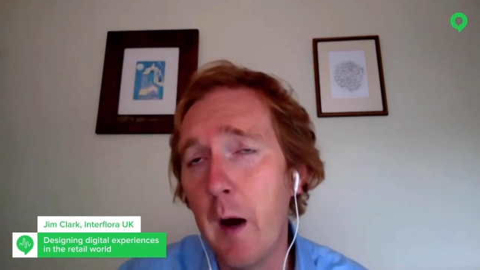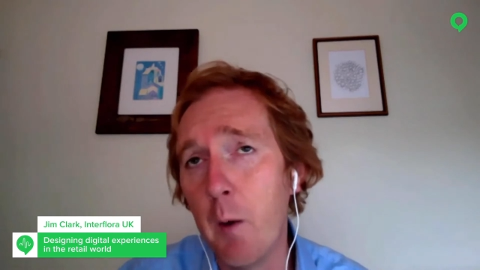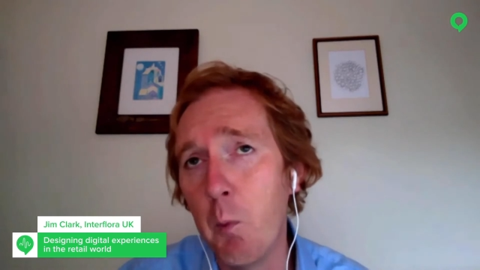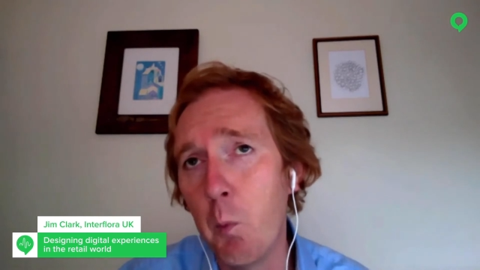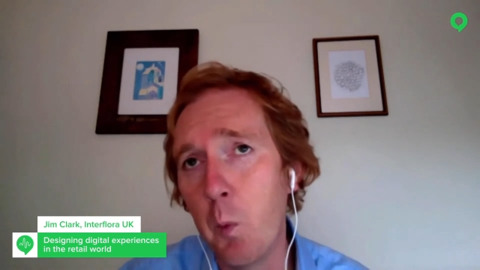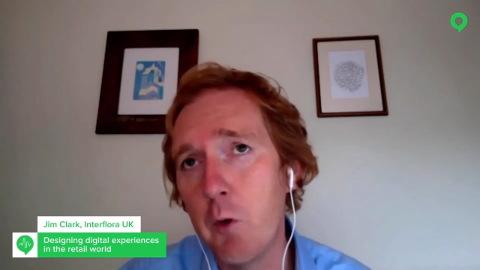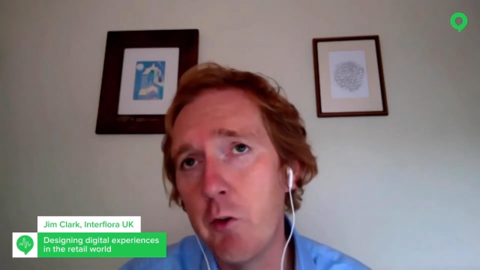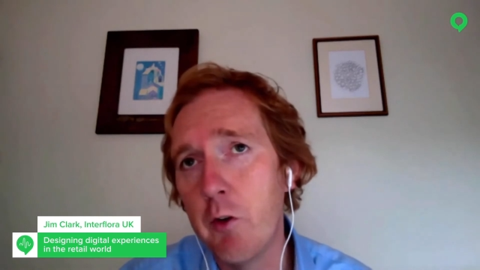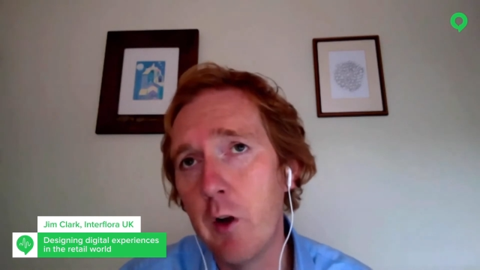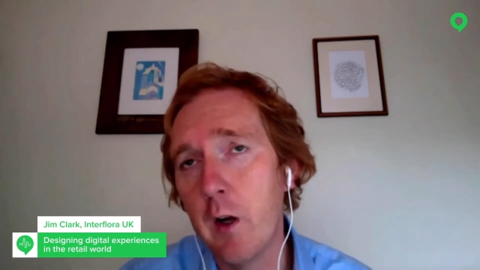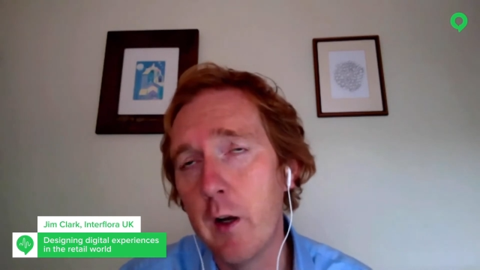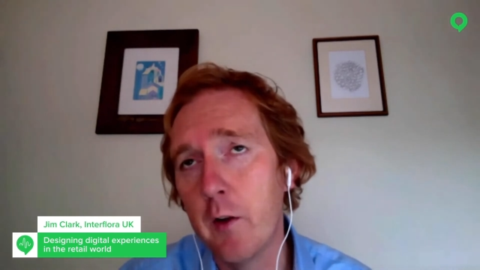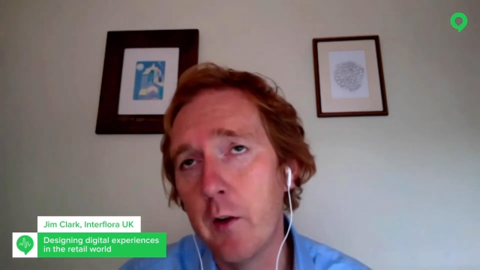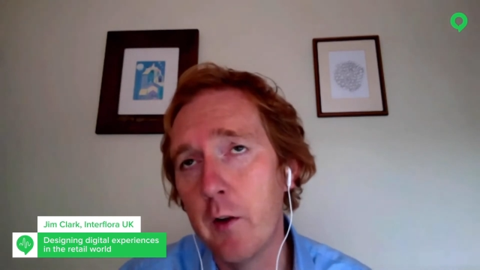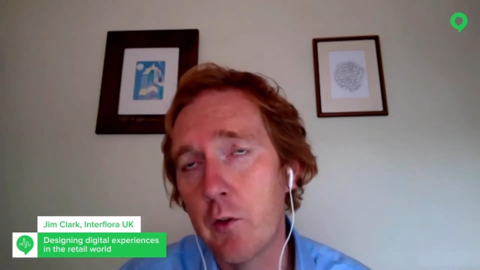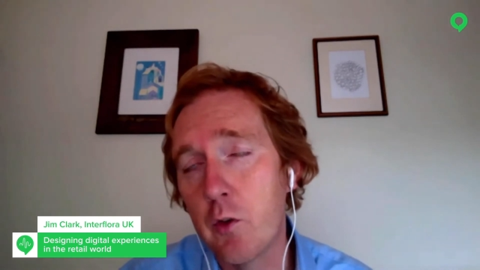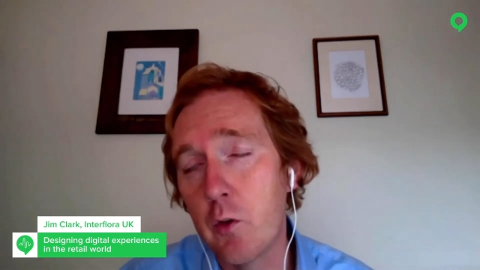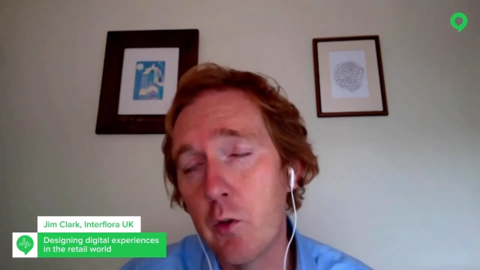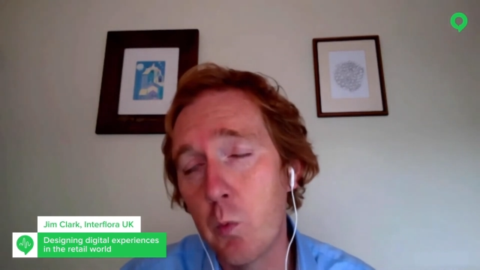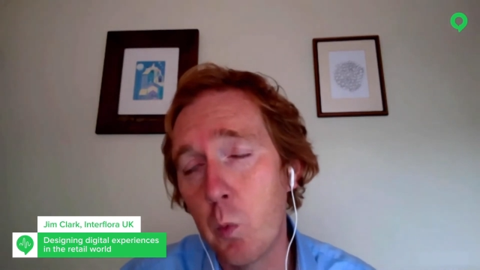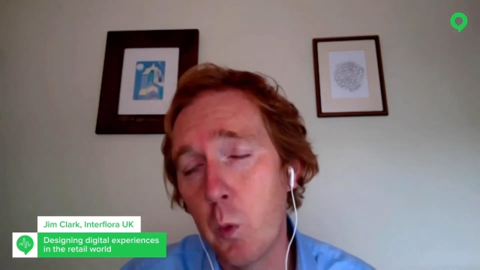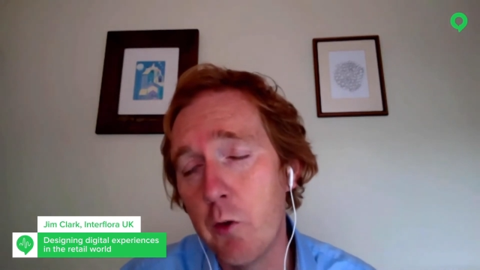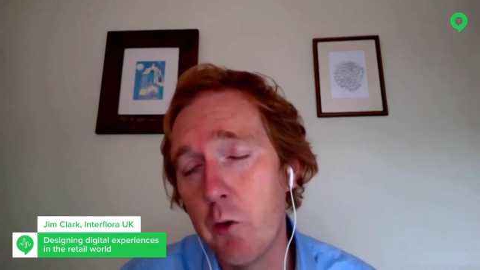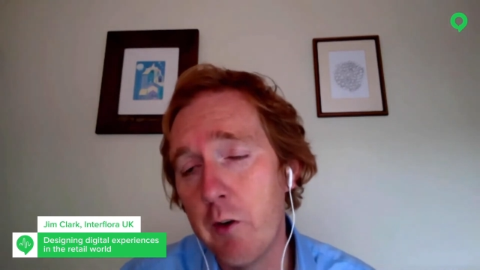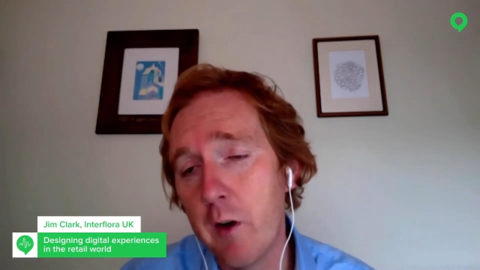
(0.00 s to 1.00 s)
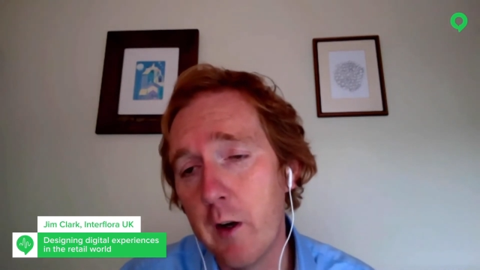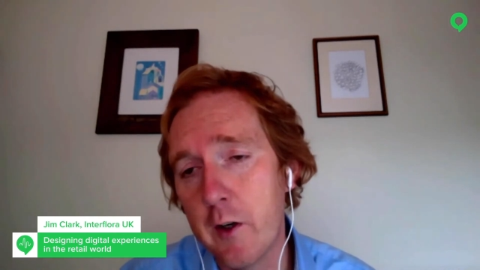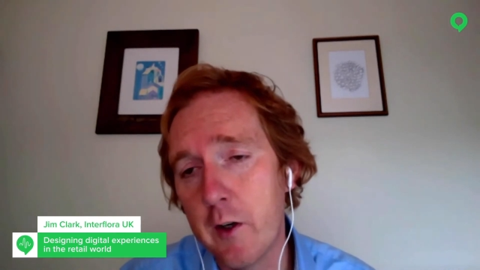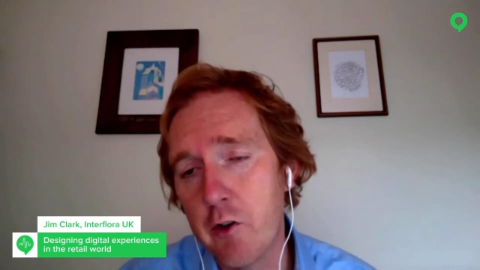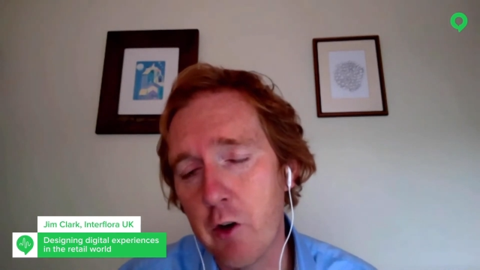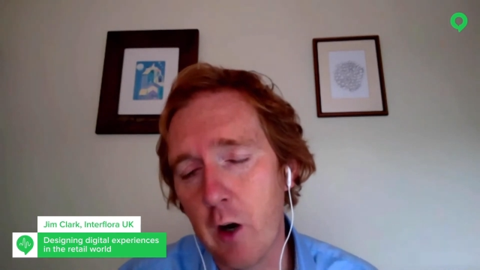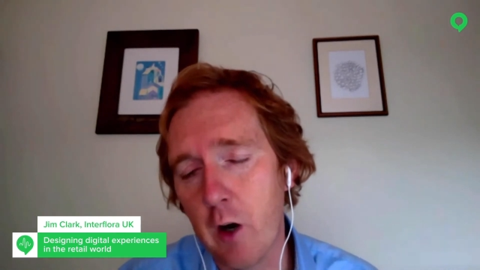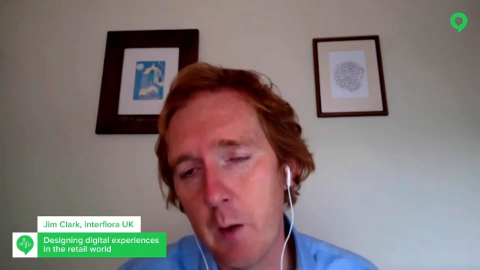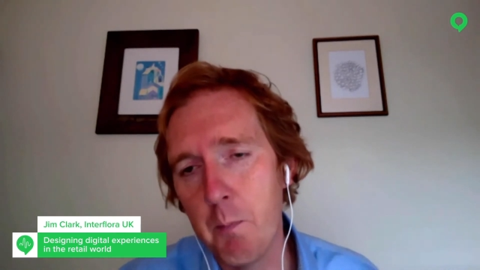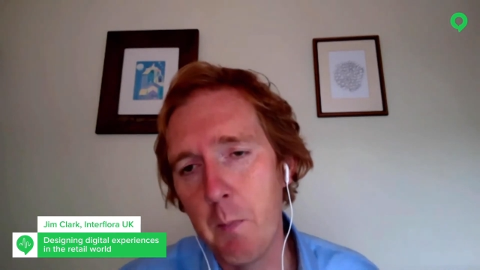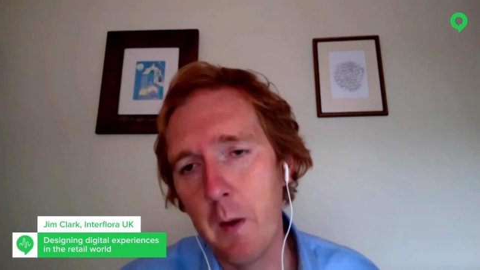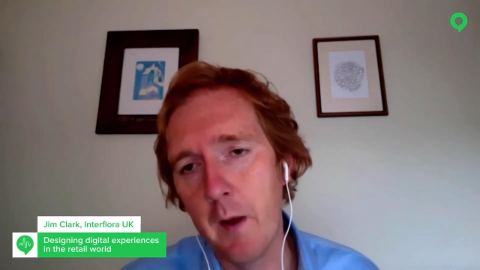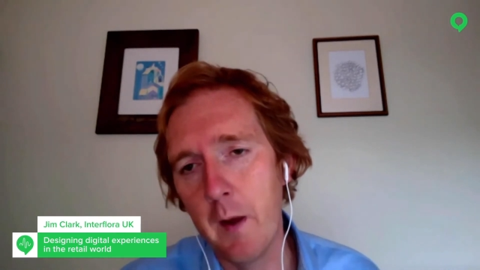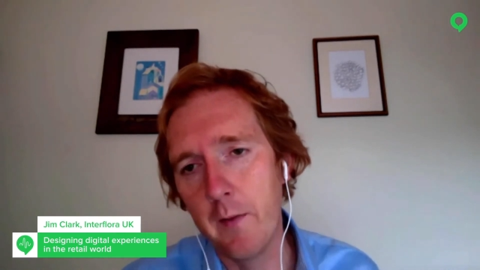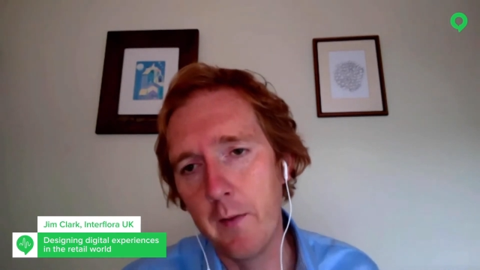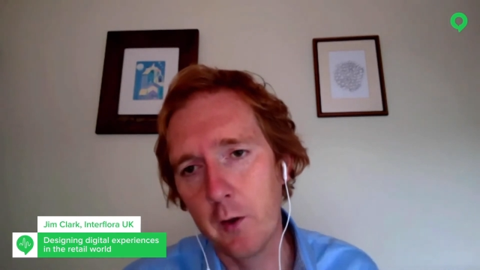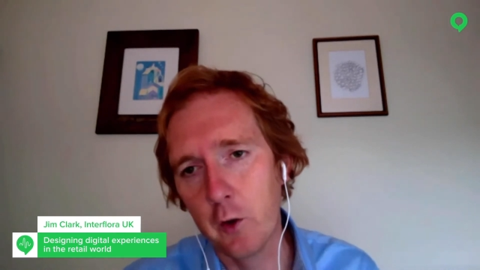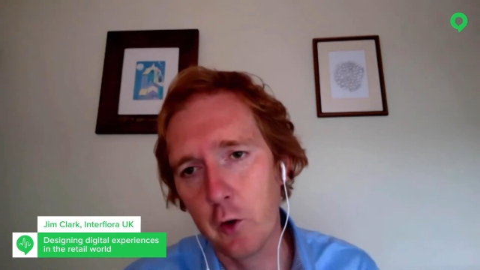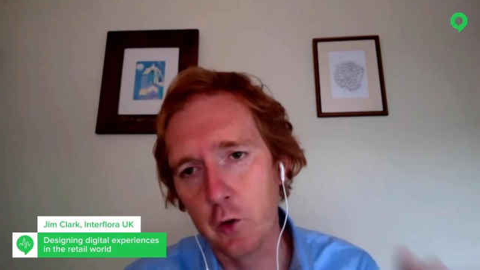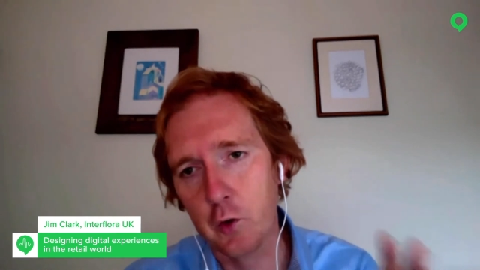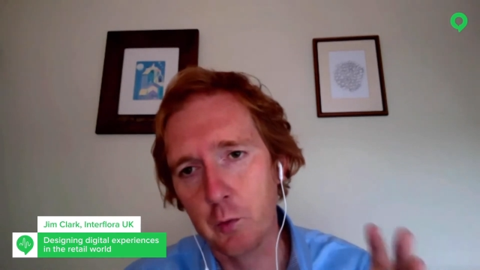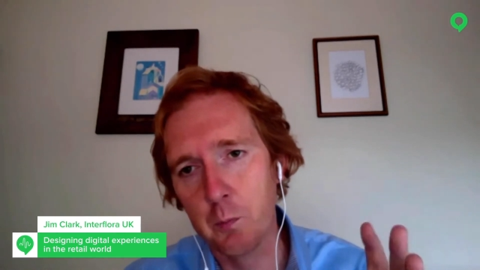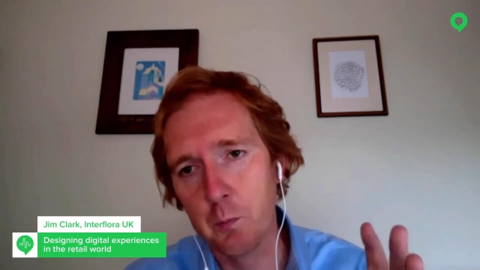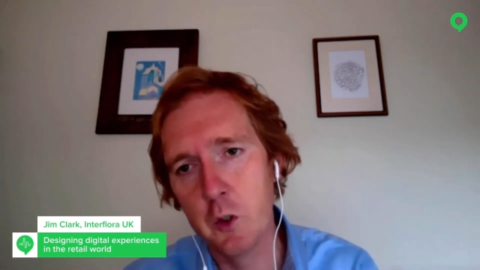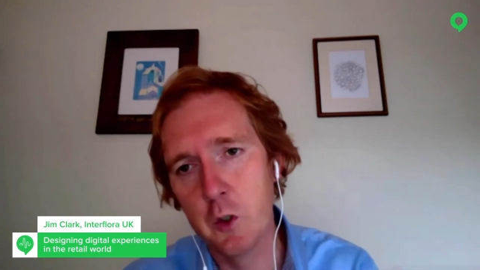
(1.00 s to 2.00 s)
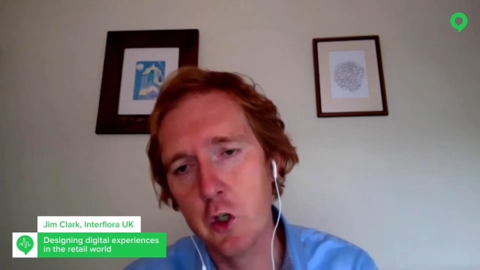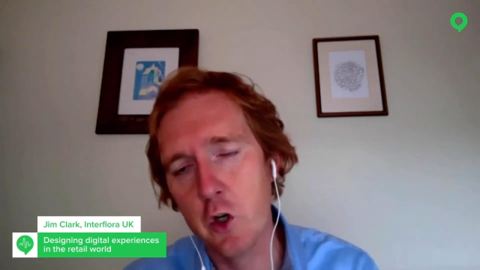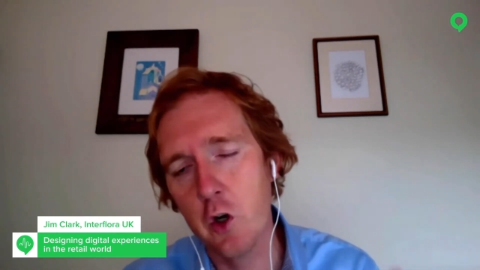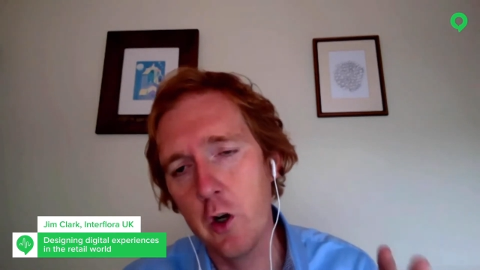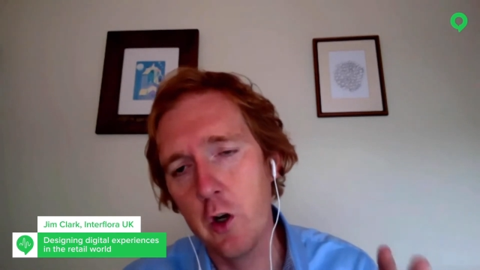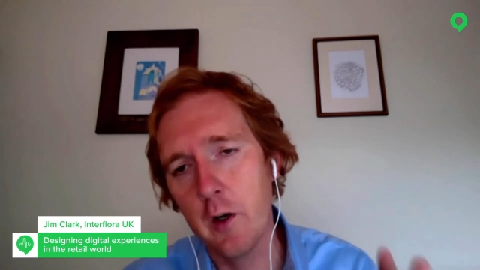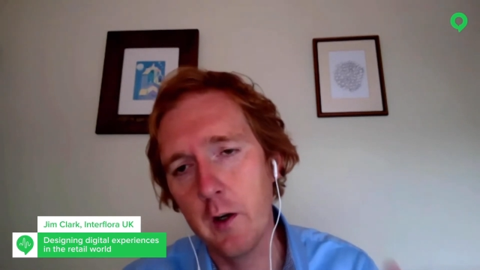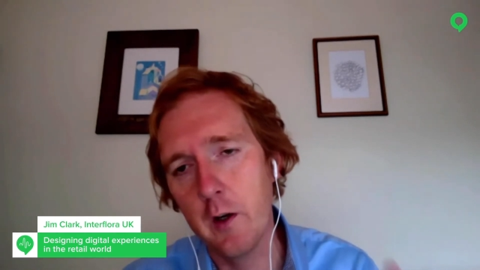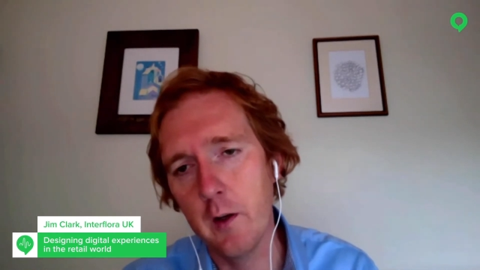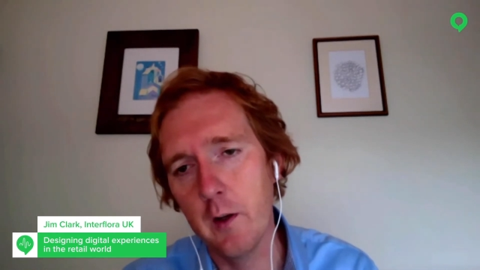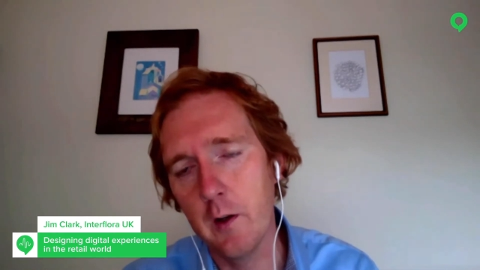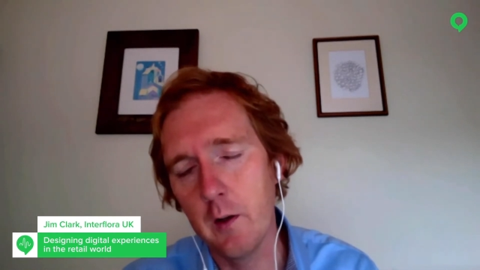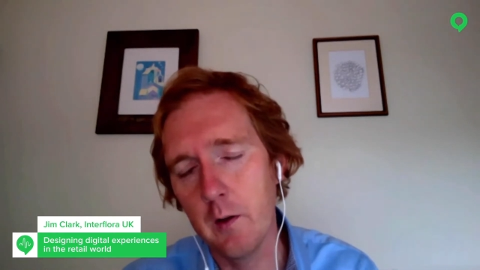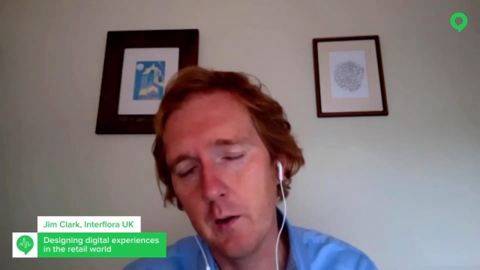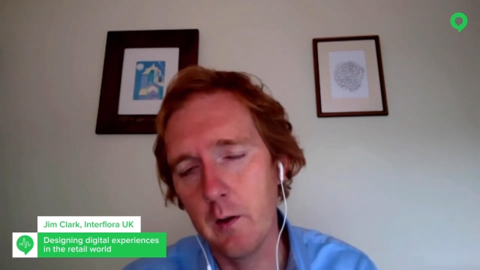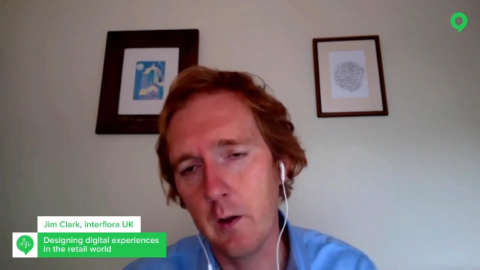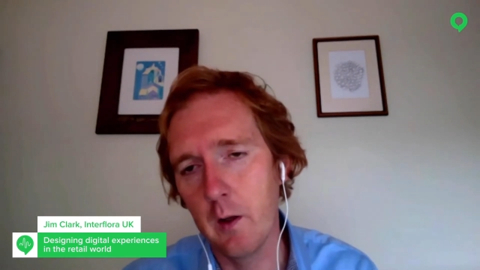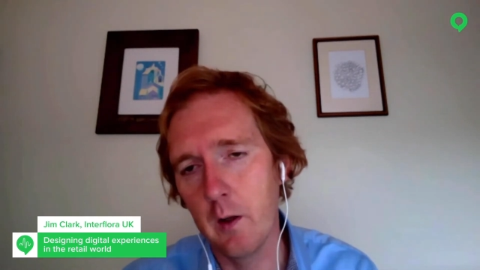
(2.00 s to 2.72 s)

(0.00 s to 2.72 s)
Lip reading: we really try and make the customer journey,